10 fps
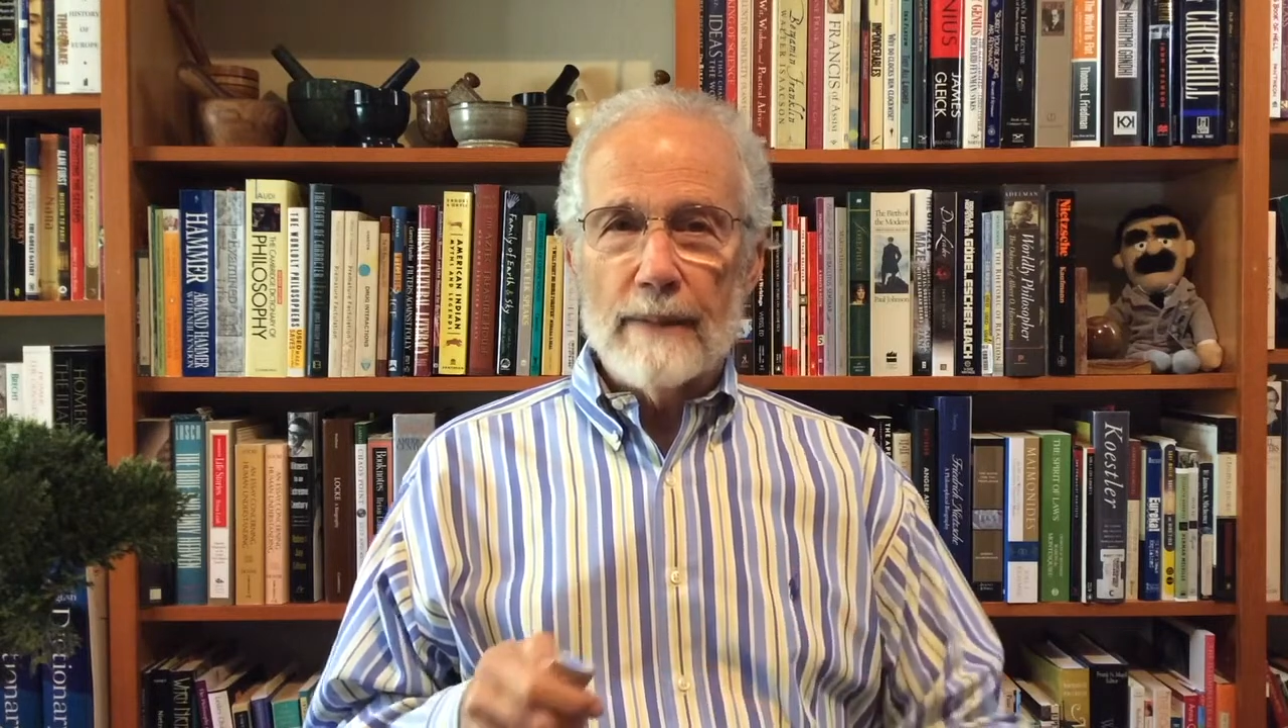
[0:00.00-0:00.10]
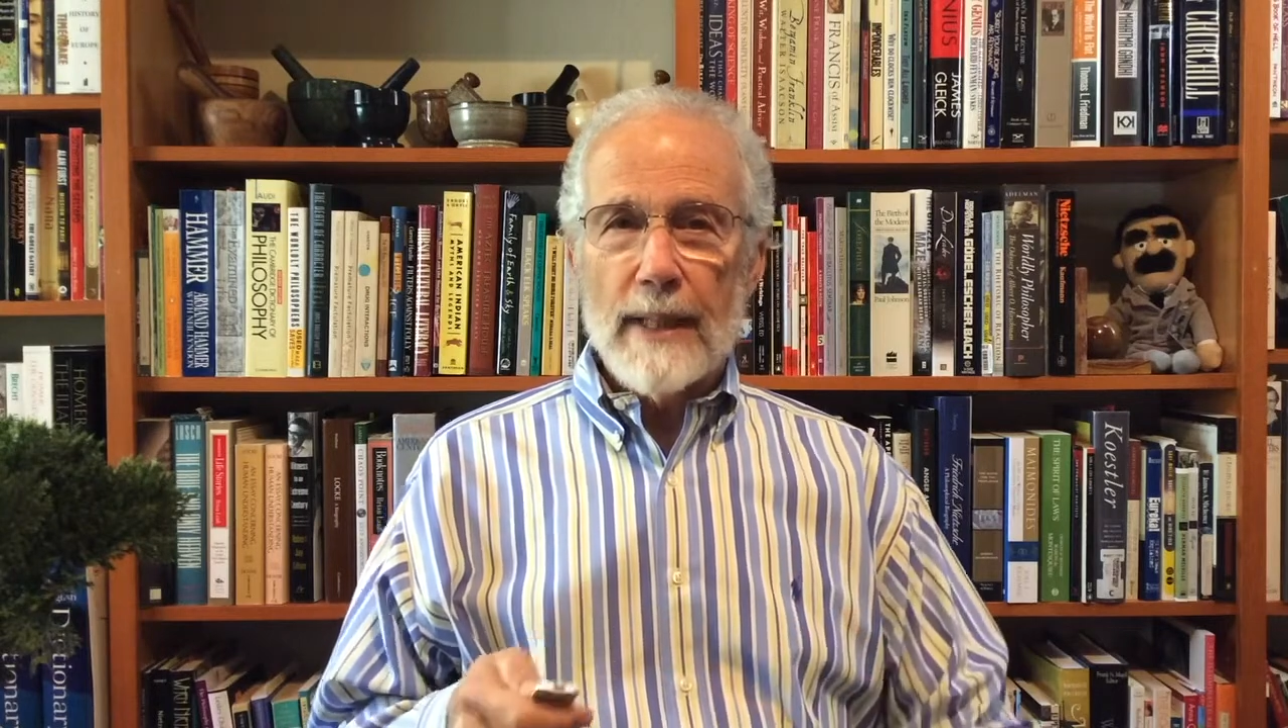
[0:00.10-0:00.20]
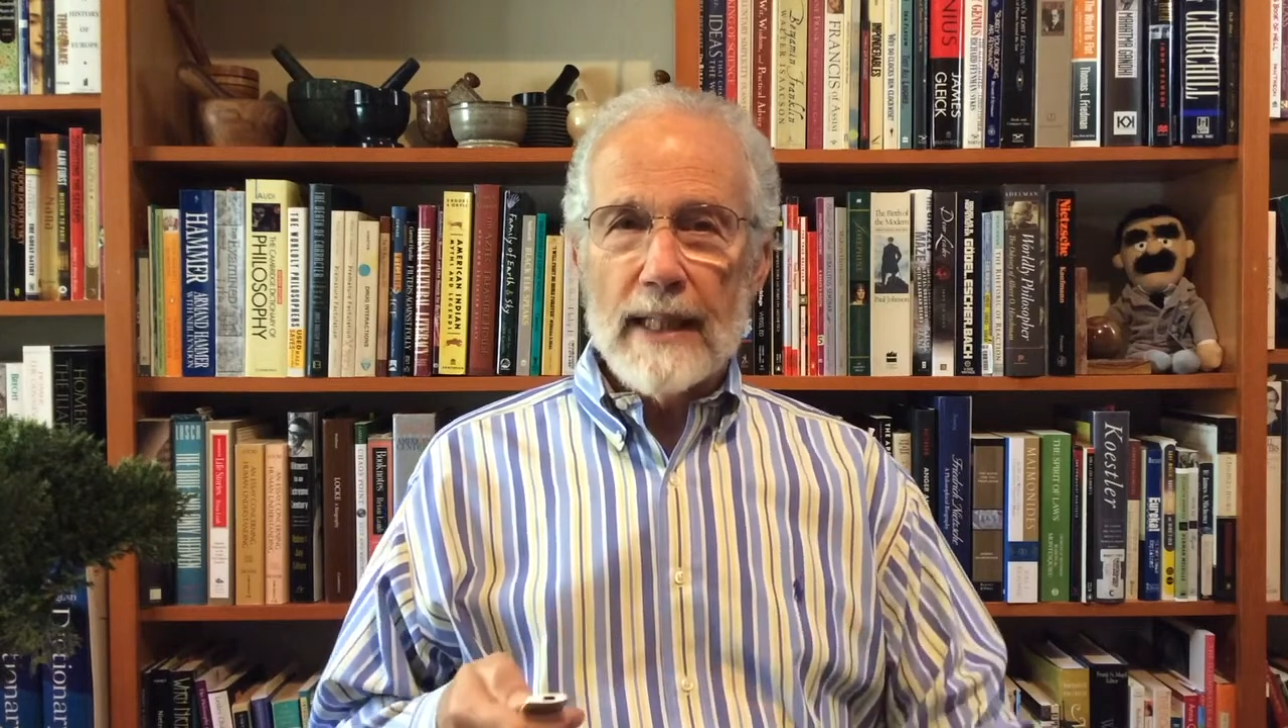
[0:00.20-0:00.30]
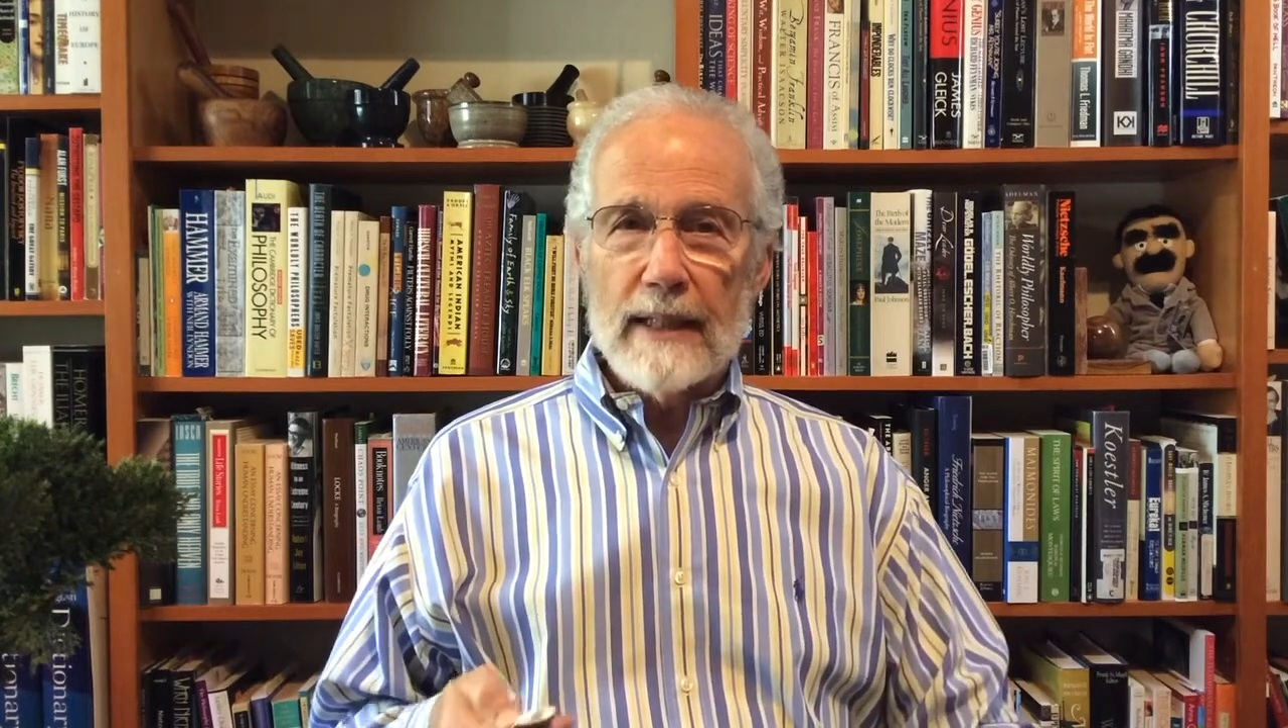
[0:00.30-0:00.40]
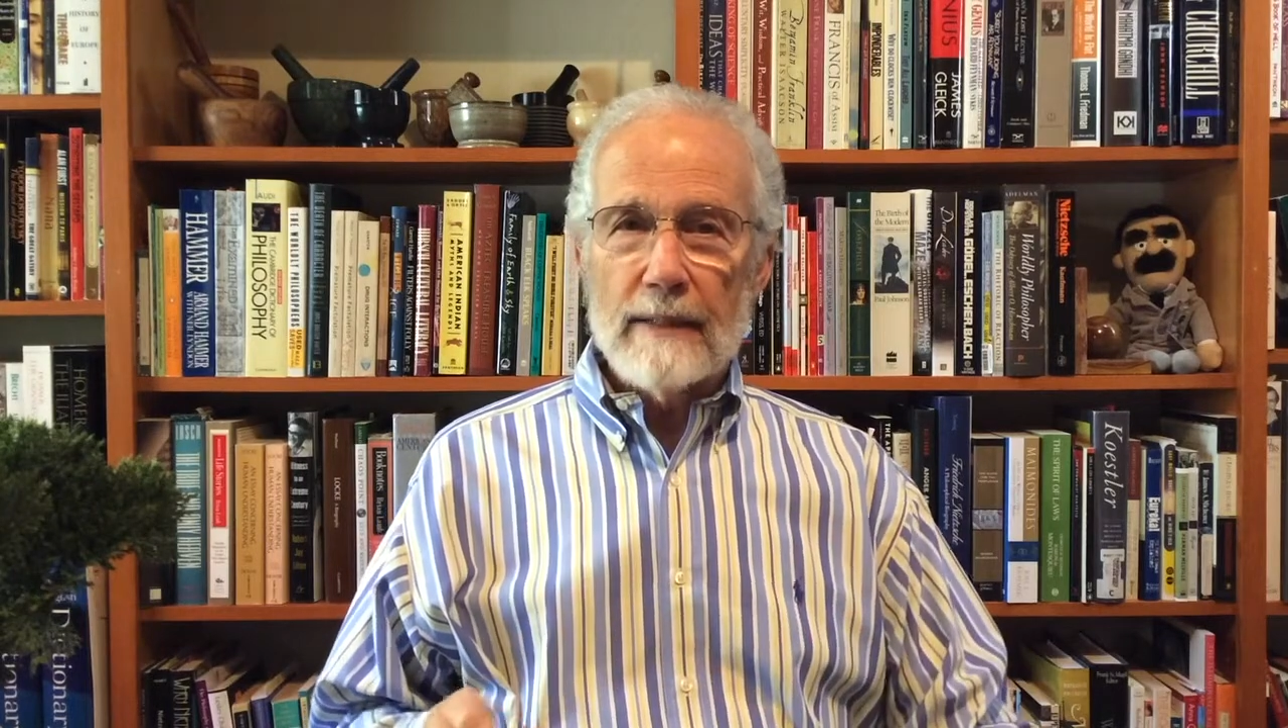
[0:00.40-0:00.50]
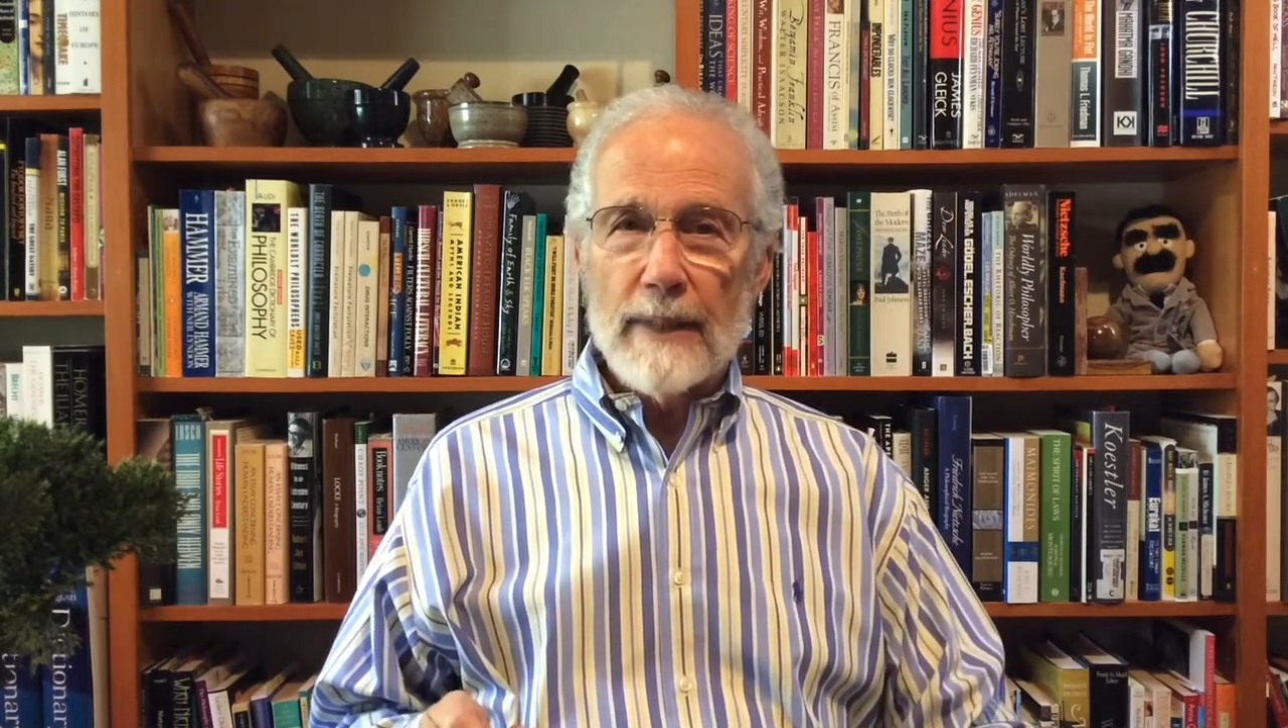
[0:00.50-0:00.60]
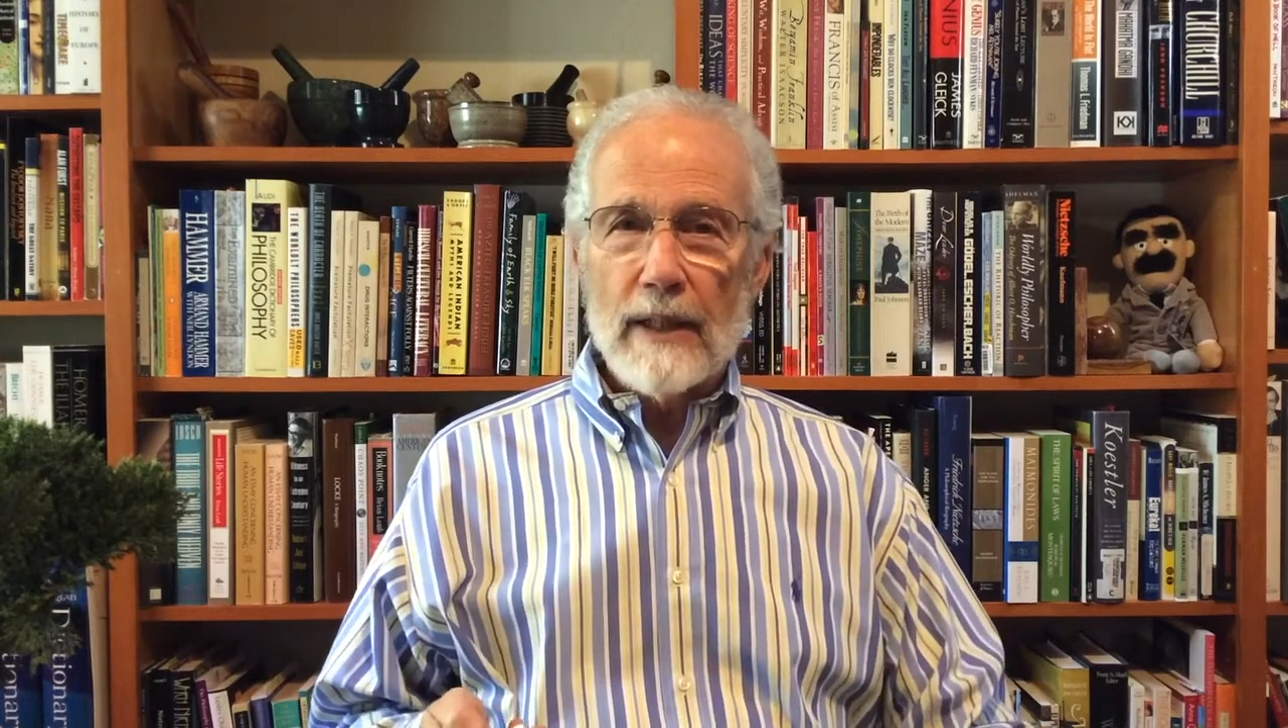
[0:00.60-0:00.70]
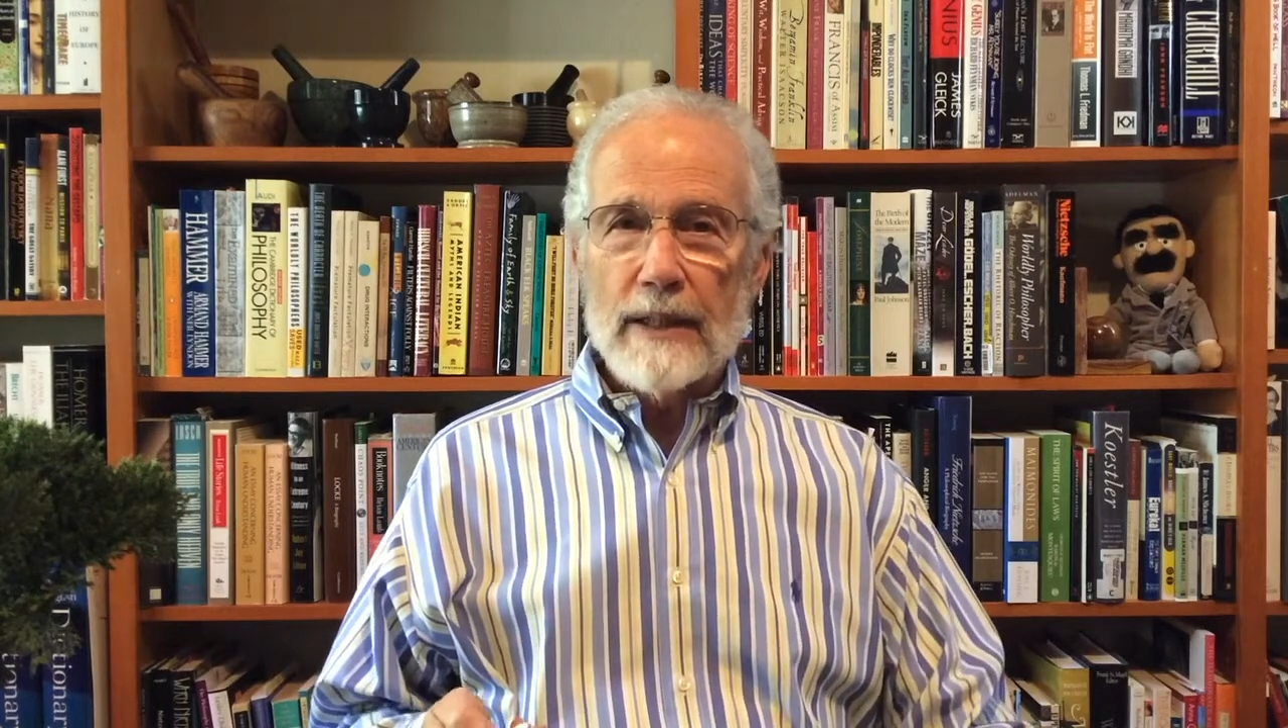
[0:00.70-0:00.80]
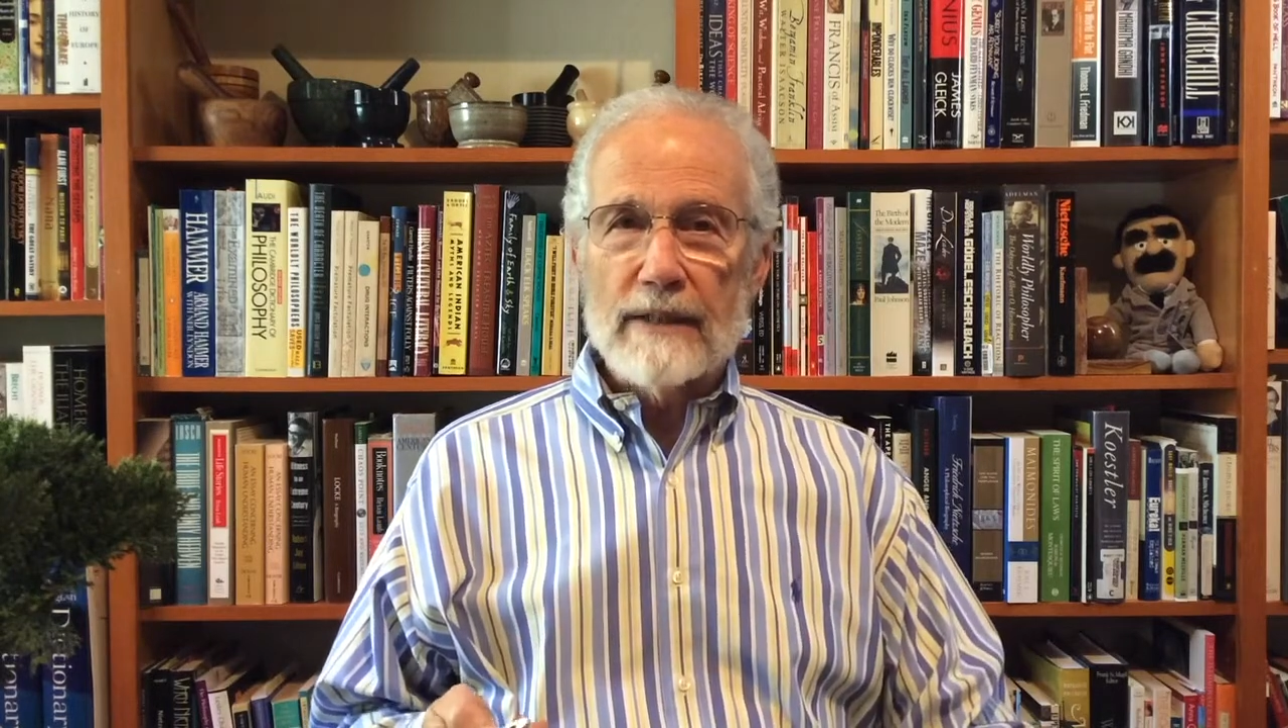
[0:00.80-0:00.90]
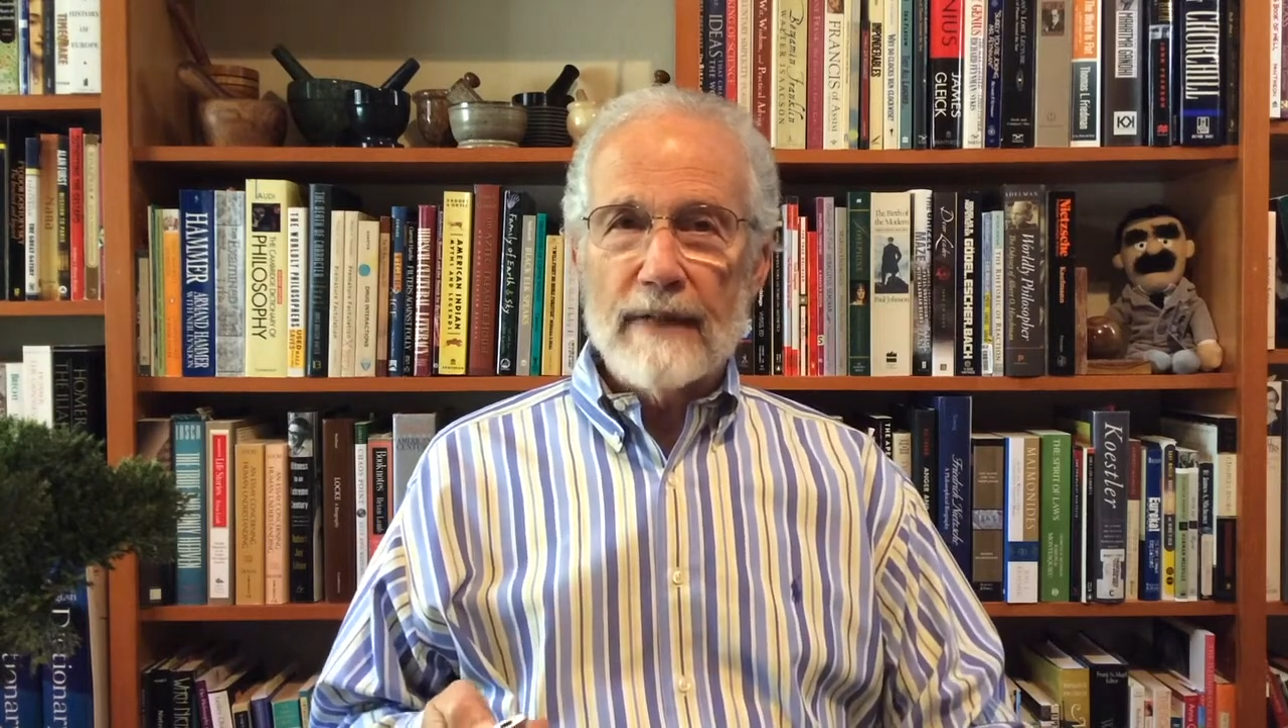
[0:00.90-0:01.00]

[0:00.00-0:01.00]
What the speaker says: debating the merits